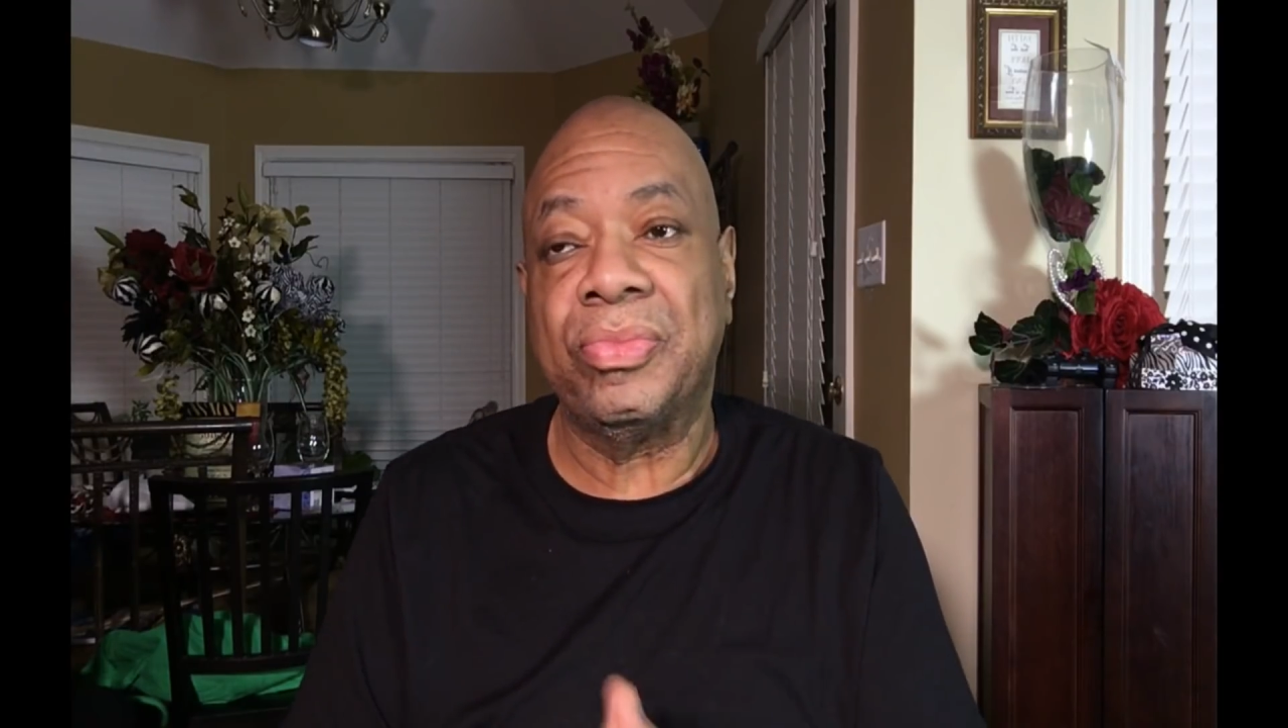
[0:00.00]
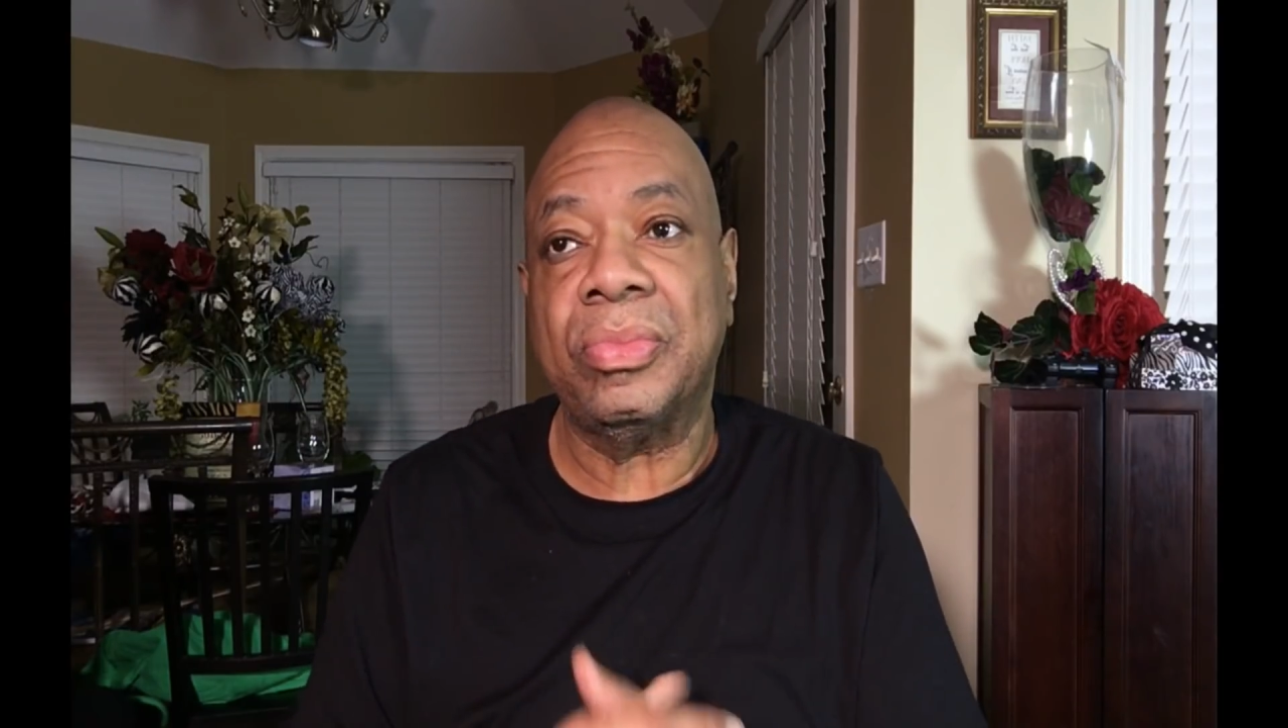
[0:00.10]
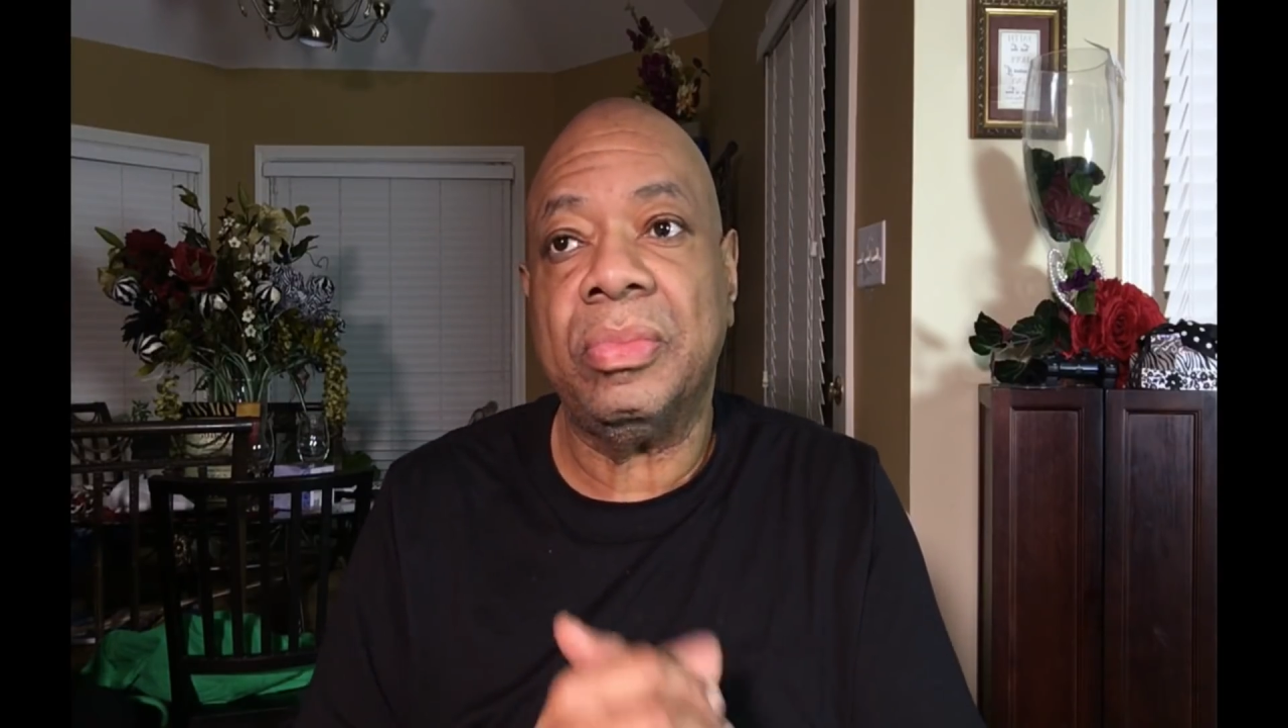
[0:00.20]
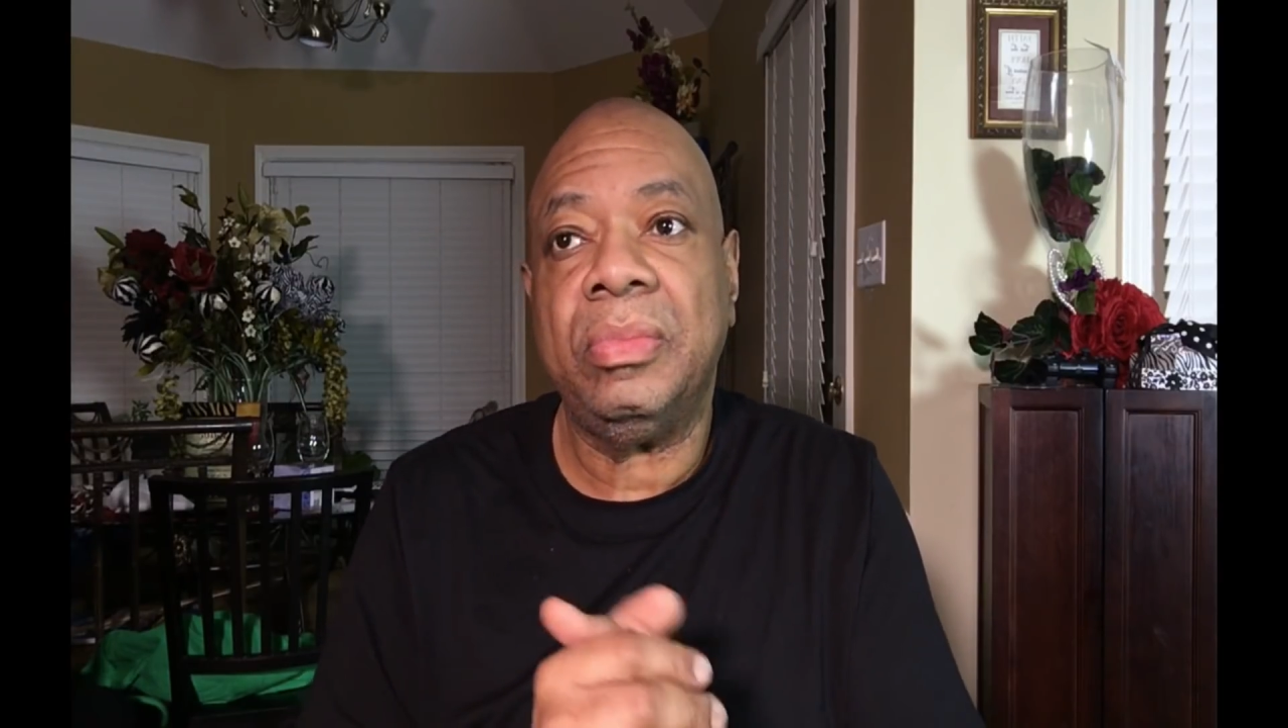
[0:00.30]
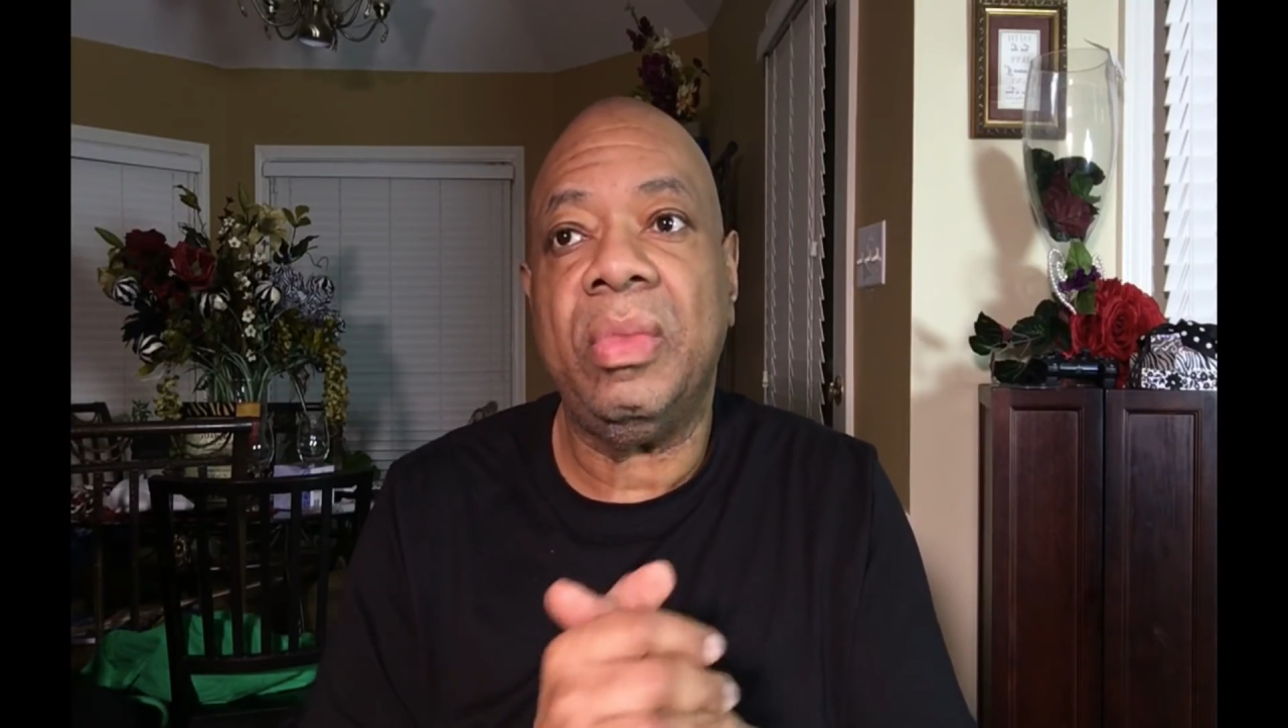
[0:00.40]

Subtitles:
we're going to do